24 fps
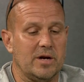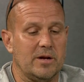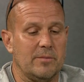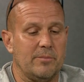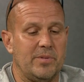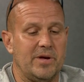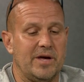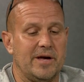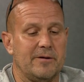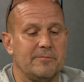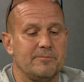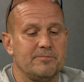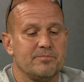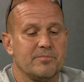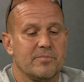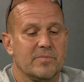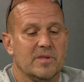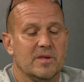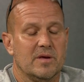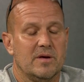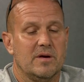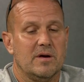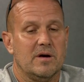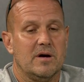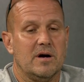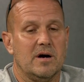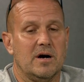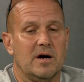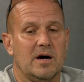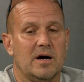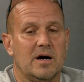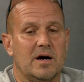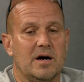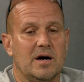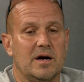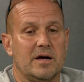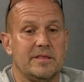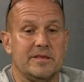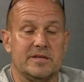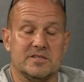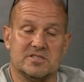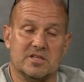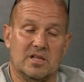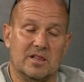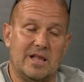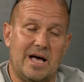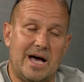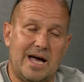a bit. Uh, and there's
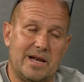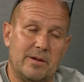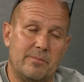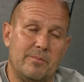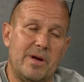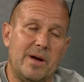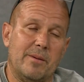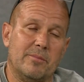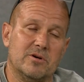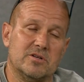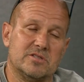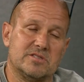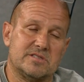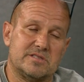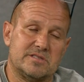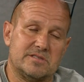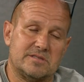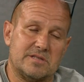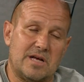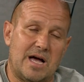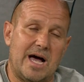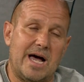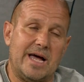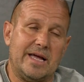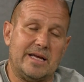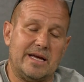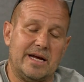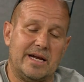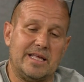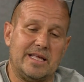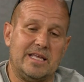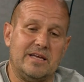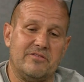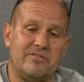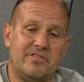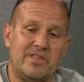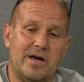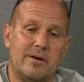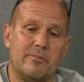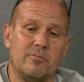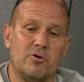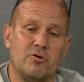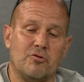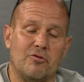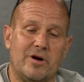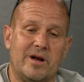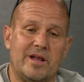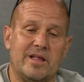a lot of members. I got to give them
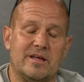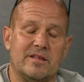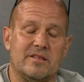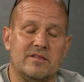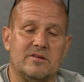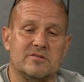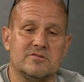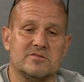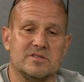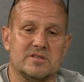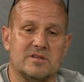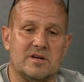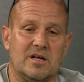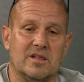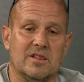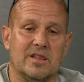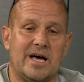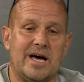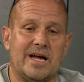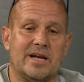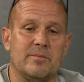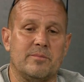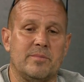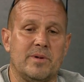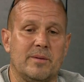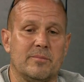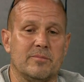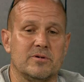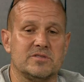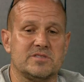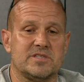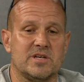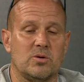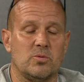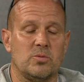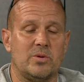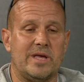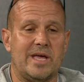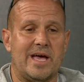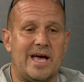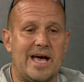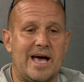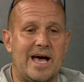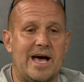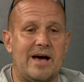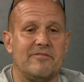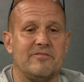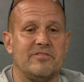credit. There's a lot of members that we
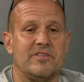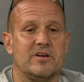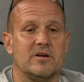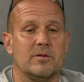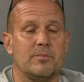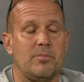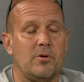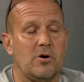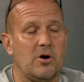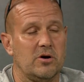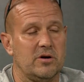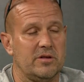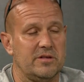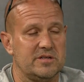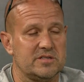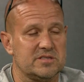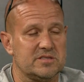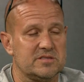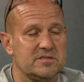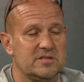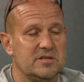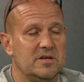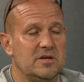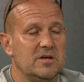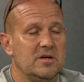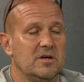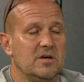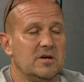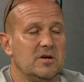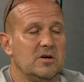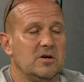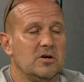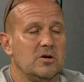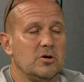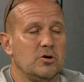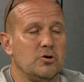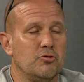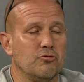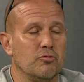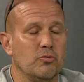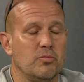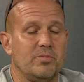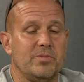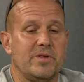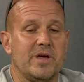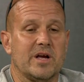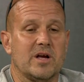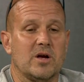have that are part of this
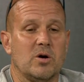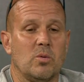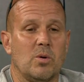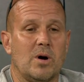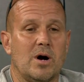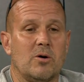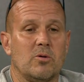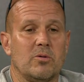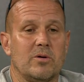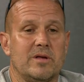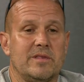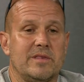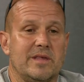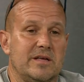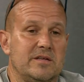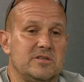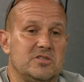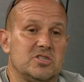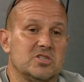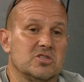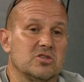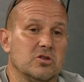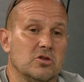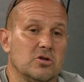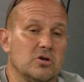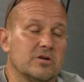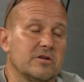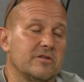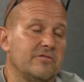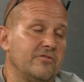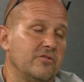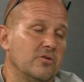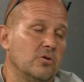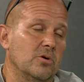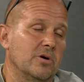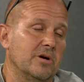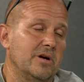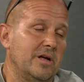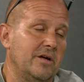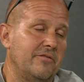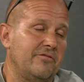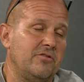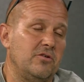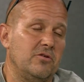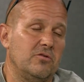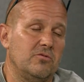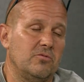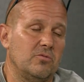group that go out and they just look for if
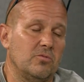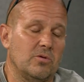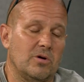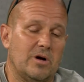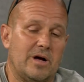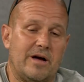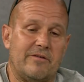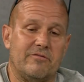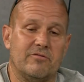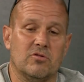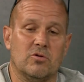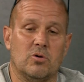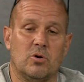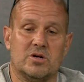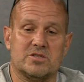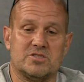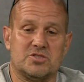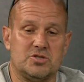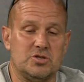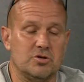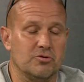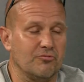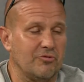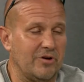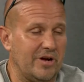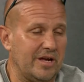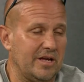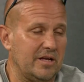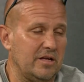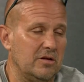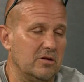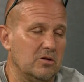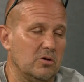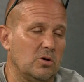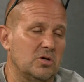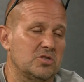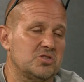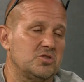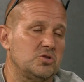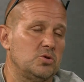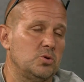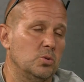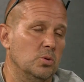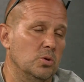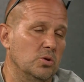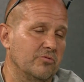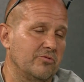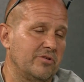you have lost your ring, you lost
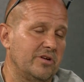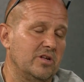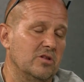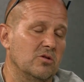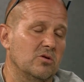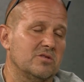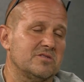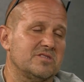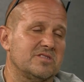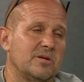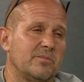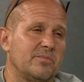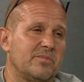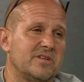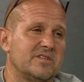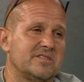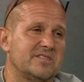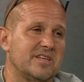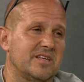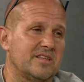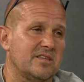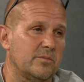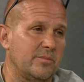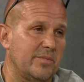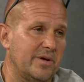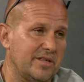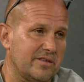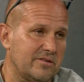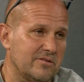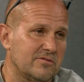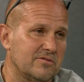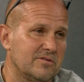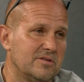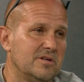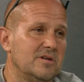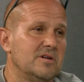jewelry, you lost something sentimental.